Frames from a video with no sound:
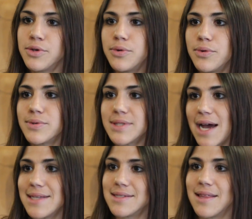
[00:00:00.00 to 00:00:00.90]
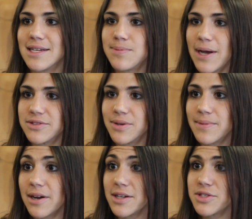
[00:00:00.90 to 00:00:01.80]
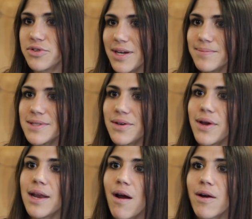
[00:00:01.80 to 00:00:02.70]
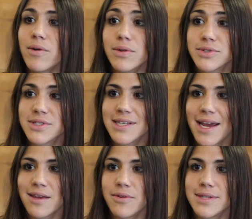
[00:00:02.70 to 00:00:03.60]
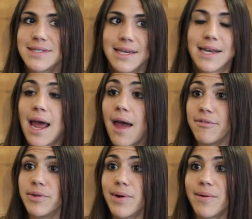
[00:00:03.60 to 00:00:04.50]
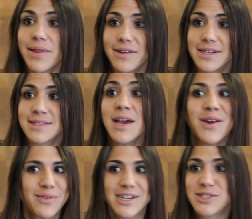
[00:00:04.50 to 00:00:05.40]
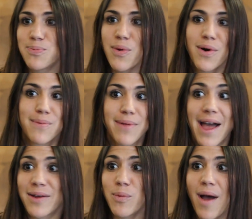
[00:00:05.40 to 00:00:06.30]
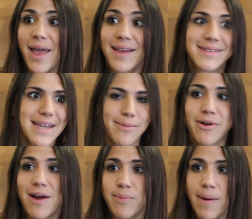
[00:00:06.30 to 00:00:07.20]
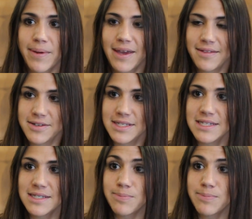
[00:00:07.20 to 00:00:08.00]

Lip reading: two sides to that spectrum. They're extremes. So in our culture today, you could see it everywhere, whether it's rich, poor, black, white, Democrat, Republican, there's these